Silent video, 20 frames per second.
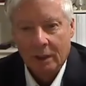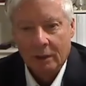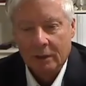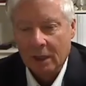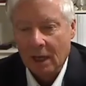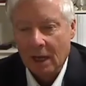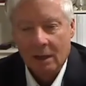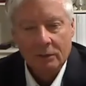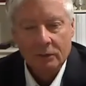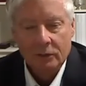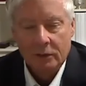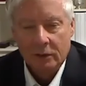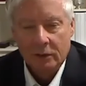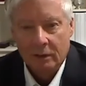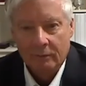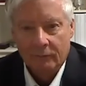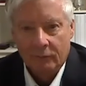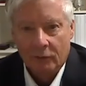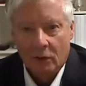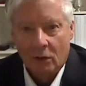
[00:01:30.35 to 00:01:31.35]
How is it
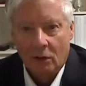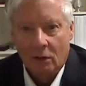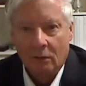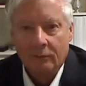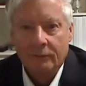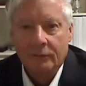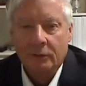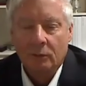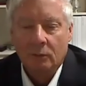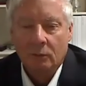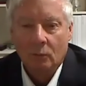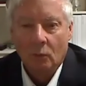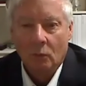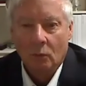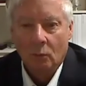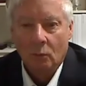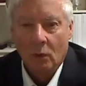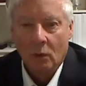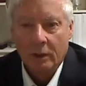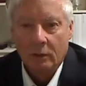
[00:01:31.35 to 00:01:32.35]
involved?
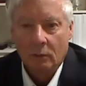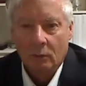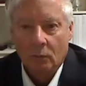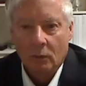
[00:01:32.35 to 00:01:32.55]
What